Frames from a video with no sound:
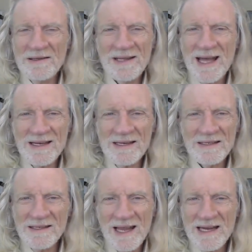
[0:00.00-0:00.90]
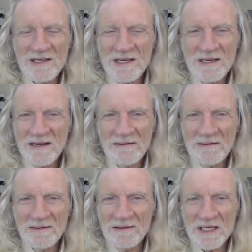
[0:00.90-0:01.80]
That they,
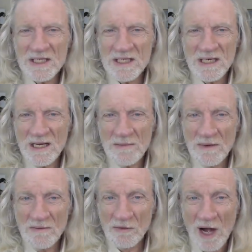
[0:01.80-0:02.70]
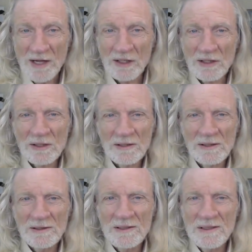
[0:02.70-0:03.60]
this writer
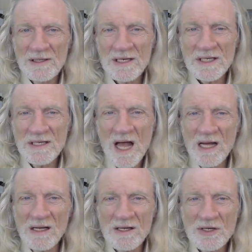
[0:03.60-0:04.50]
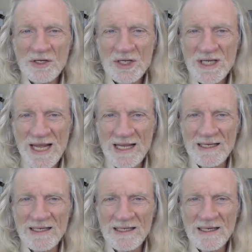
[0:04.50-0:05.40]
does not
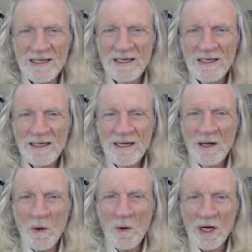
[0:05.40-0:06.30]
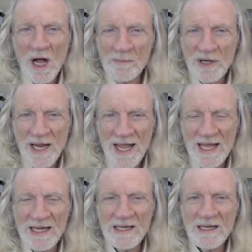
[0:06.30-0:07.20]
understand or
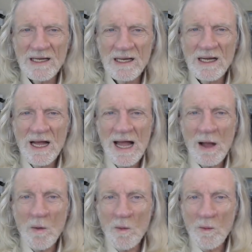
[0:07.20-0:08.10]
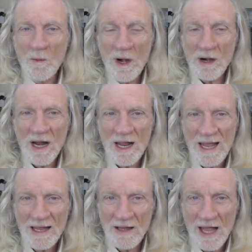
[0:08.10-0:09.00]
comprehend where
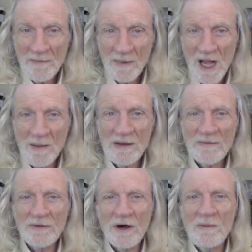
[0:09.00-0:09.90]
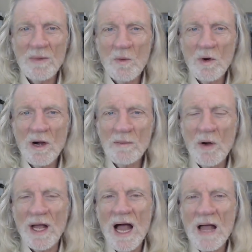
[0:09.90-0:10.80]
I am coming from and where I'm
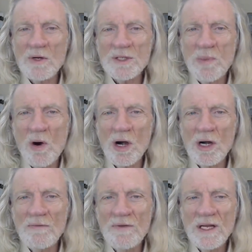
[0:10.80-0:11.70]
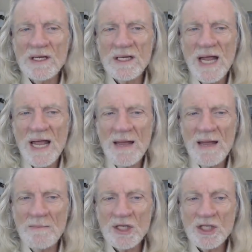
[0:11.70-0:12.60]
going. I was part of the
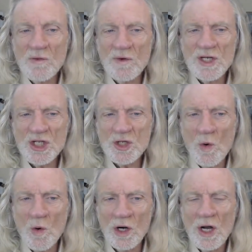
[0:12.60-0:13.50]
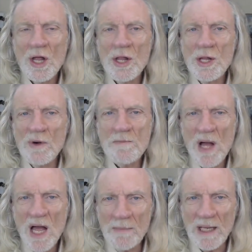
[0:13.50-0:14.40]
attempt to restore the
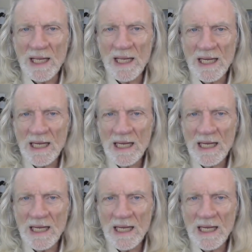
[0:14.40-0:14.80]
republic.